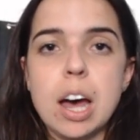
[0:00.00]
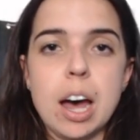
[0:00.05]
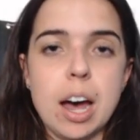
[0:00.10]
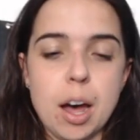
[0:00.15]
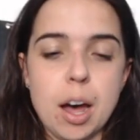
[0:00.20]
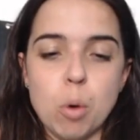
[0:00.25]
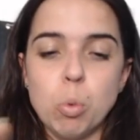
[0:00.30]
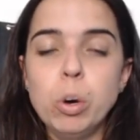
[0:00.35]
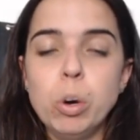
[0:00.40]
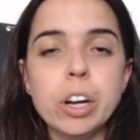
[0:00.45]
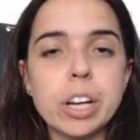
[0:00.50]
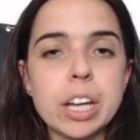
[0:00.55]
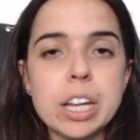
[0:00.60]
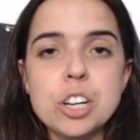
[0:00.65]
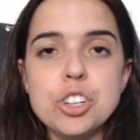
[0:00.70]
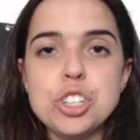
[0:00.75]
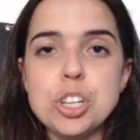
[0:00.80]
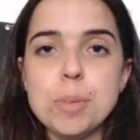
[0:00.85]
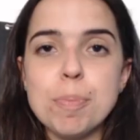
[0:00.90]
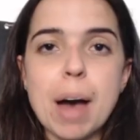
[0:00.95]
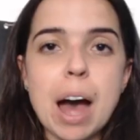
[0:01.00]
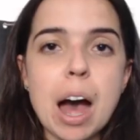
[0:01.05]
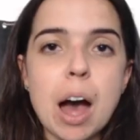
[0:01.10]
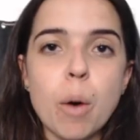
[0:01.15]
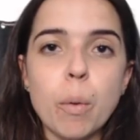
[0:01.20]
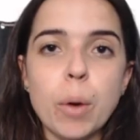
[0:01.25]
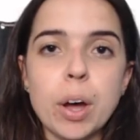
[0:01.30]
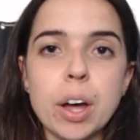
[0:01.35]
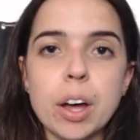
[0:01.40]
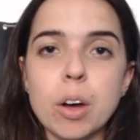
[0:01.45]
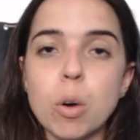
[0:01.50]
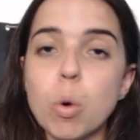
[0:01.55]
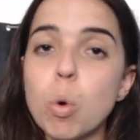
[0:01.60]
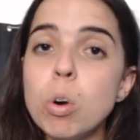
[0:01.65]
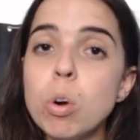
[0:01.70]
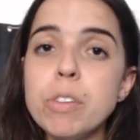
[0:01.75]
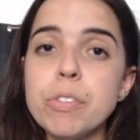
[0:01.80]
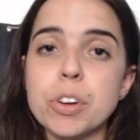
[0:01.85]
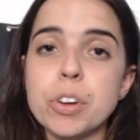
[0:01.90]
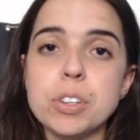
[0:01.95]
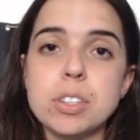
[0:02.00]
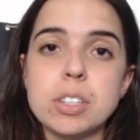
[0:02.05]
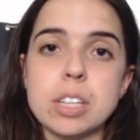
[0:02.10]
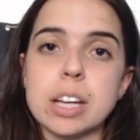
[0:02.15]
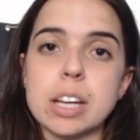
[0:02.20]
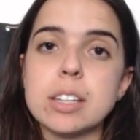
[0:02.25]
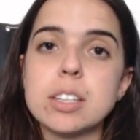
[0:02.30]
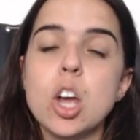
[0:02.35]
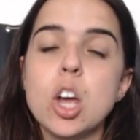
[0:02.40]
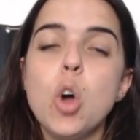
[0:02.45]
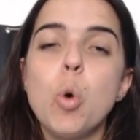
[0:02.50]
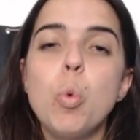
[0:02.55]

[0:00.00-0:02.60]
uh, work, energy, power, all of those things,